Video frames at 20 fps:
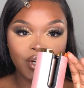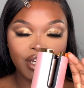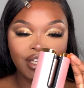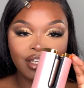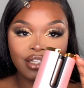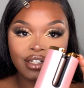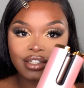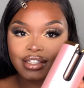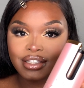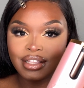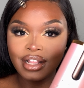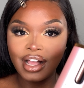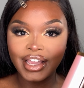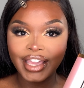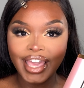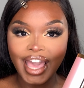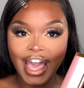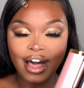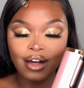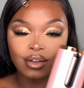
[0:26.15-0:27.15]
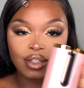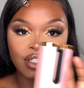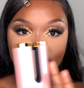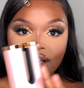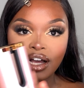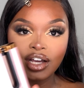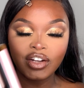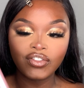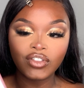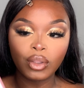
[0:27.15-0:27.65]
it looks like
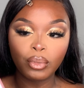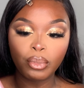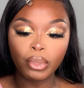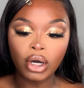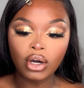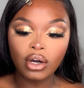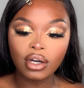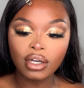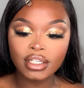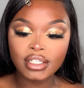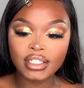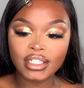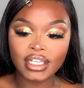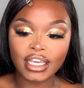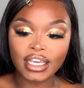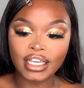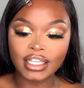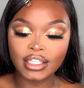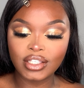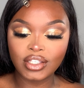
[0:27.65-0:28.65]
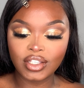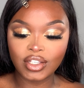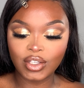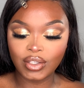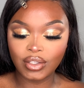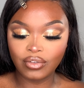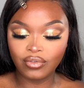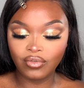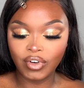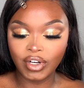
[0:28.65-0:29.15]
outside of the box. It's
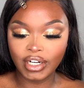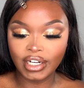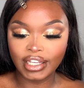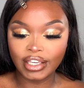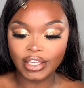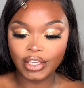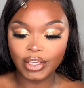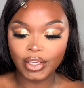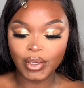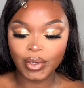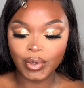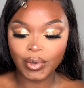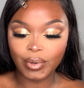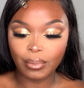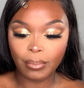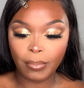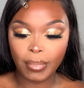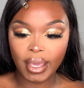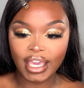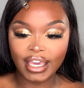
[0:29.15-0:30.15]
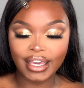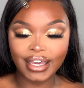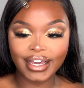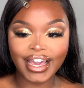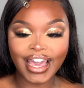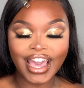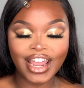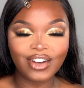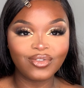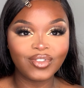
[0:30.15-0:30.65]
really cute pink
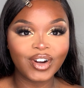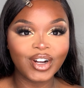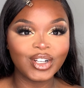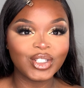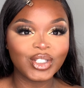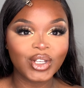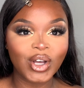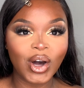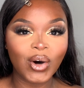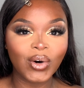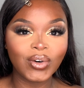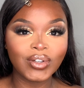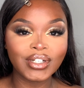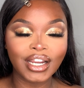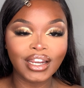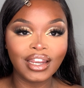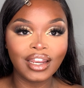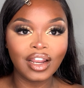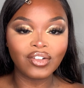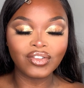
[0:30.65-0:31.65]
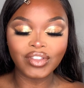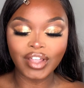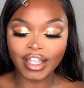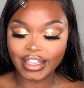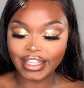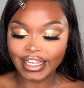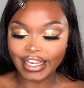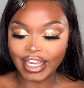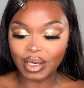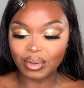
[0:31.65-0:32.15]
and rose gold. I love that
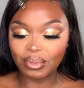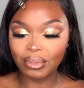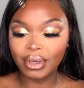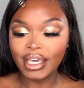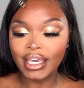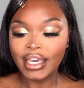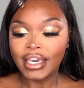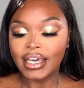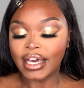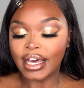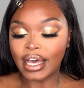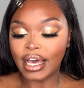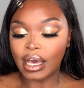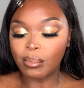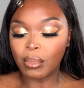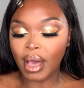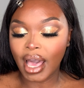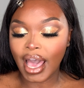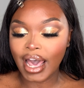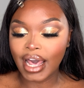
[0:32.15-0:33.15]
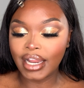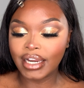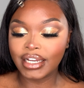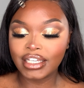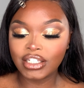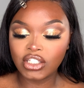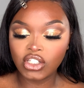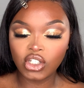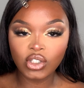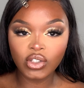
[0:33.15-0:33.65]
theme, and
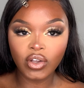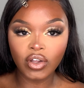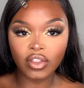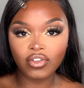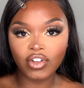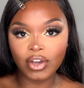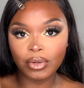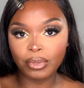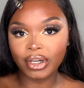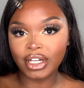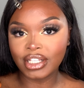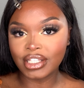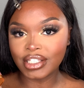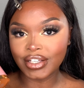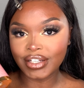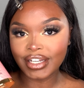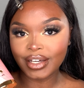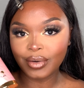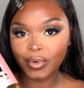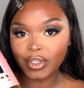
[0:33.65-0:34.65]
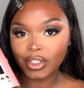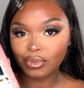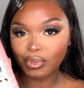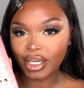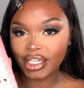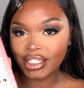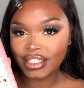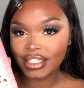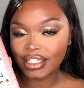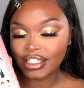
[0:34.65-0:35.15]
it's just got 3 buttons on it, which
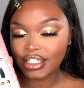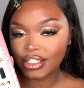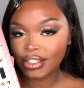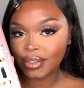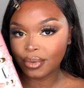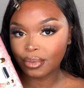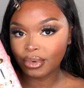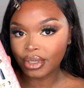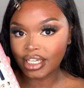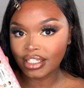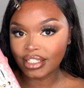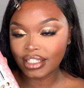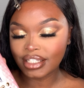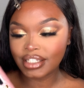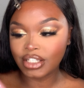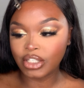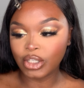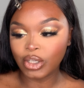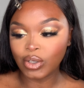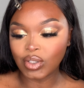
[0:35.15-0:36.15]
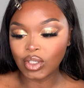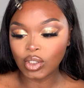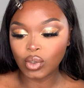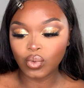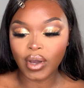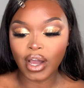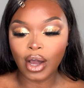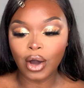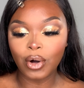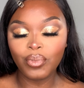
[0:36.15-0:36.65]
makes it super easy to use as
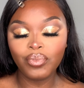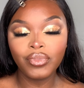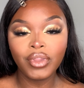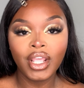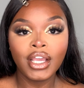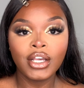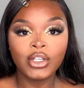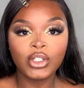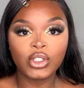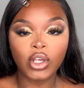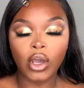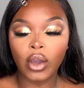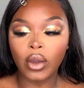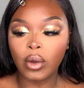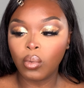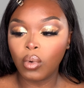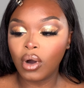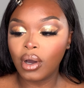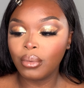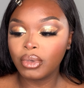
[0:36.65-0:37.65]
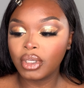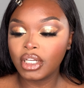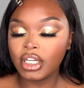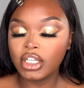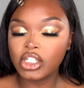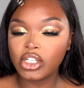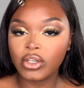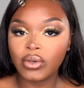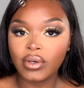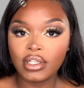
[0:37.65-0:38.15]
well. So what I'm going to
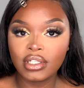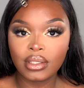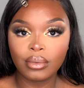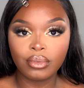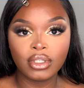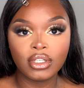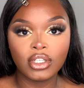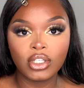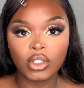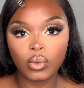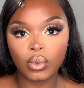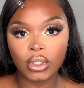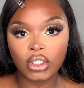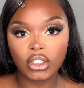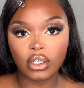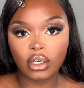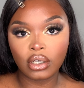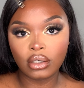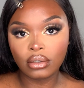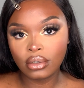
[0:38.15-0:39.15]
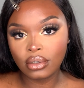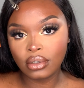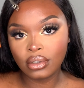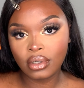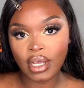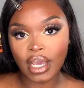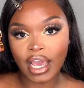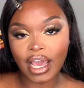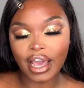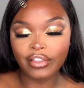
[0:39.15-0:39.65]
do is I'm going to switch it on
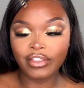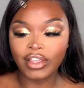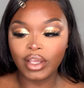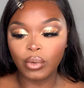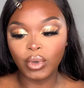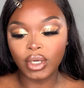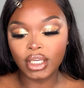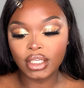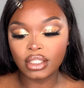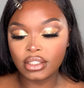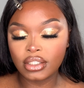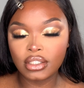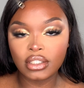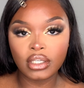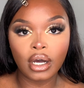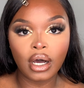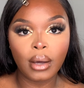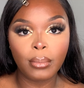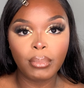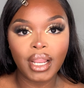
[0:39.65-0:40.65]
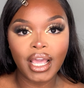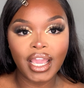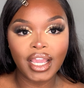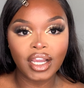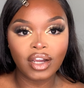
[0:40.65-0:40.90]
and then we can start playing